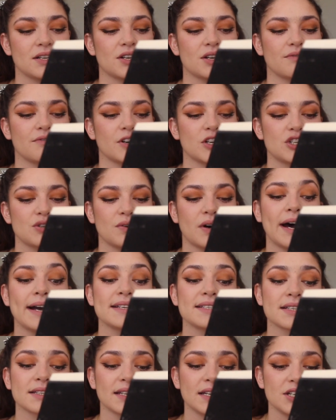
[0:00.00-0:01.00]
under virtual
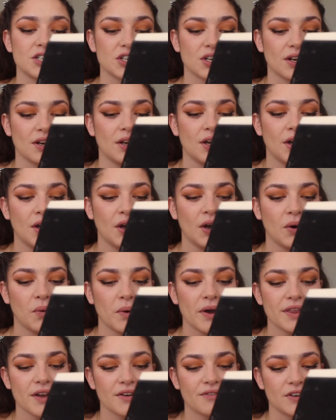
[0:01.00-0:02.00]
isolation.
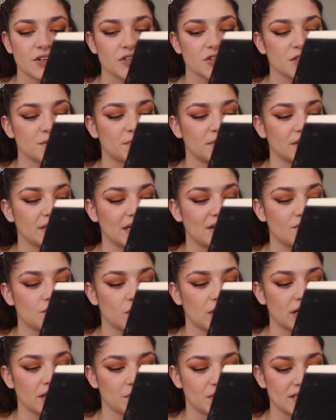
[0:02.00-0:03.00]
Whether officials believed
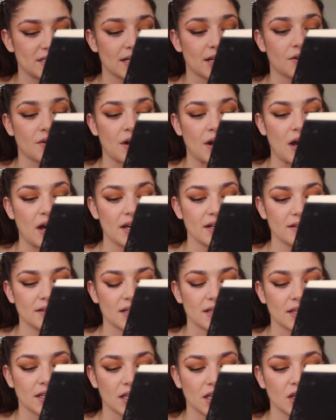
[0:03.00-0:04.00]
what was said or not,
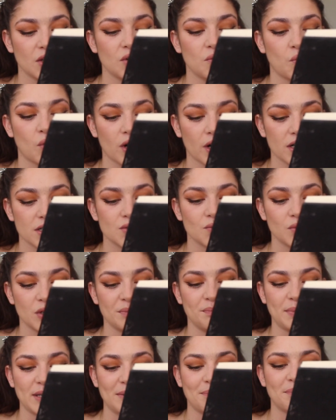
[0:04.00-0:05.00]
the key words
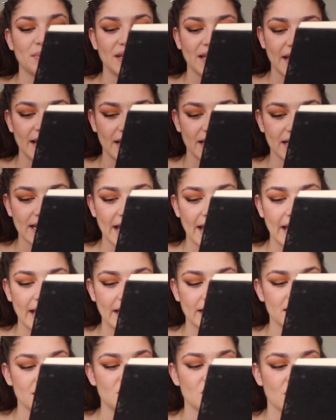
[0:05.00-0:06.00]
would be plague
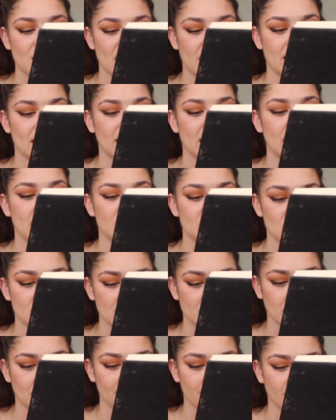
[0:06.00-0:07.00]
and genetic
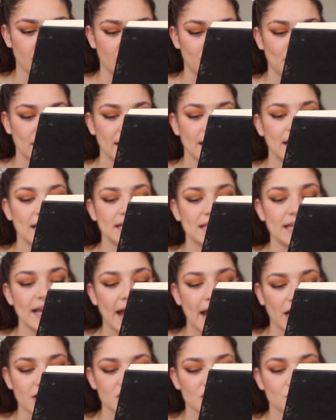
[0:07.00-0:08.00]
engineering firm. The
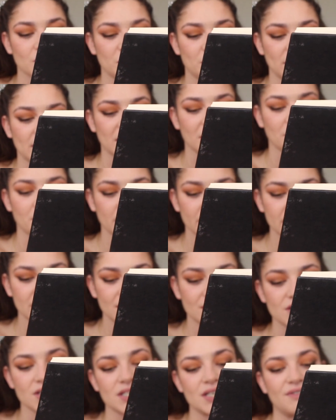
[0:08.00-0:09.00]
action would be completely
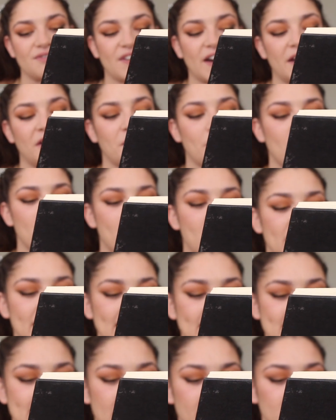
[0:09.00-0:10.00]
justifiable, but
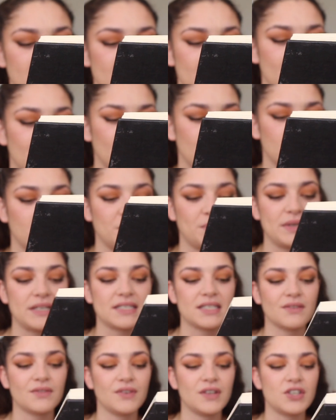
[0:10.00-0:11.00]
he doubted if it would be
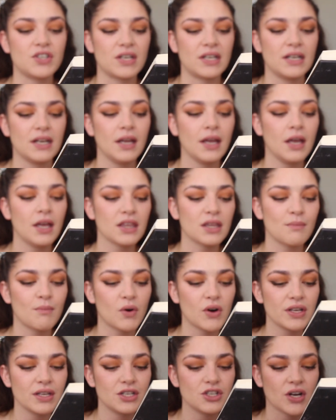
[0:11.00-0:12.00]
sufficient. The
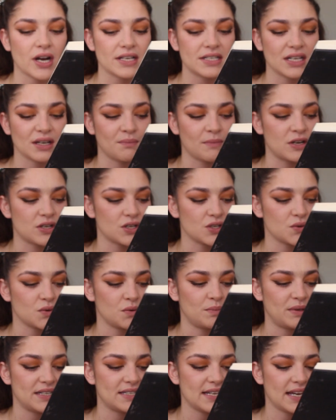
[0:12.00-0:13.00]
more the drastic measures would
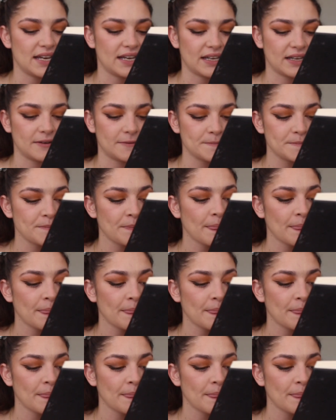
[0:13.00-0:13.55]
be taken.